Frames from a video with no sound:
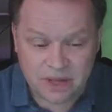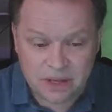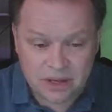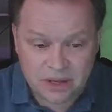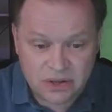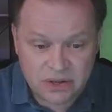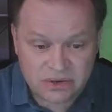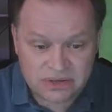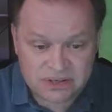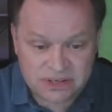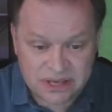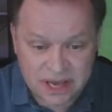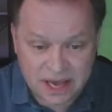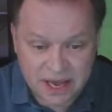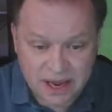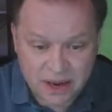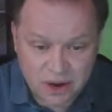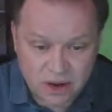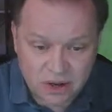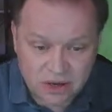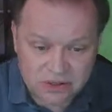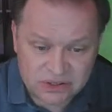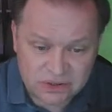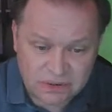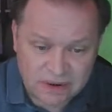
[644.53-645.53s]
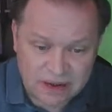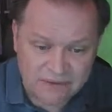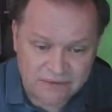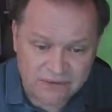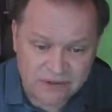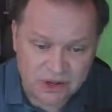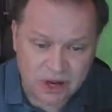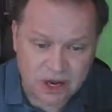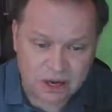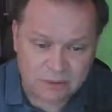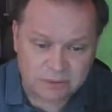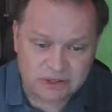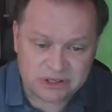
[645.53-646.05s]
You see, I also have
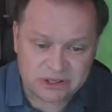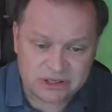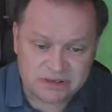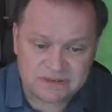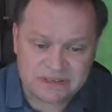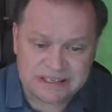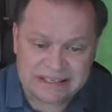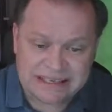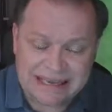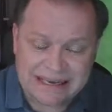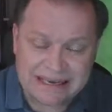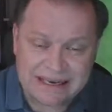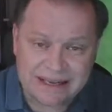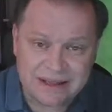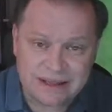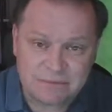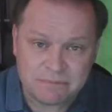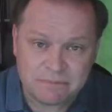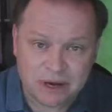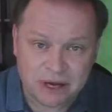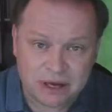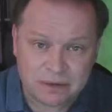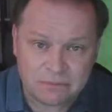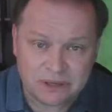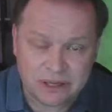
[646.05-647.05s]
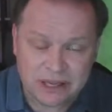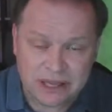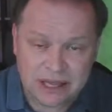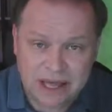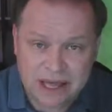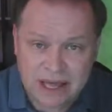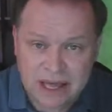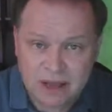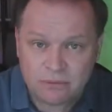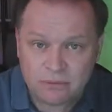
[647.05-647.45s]
the option of sending the public key.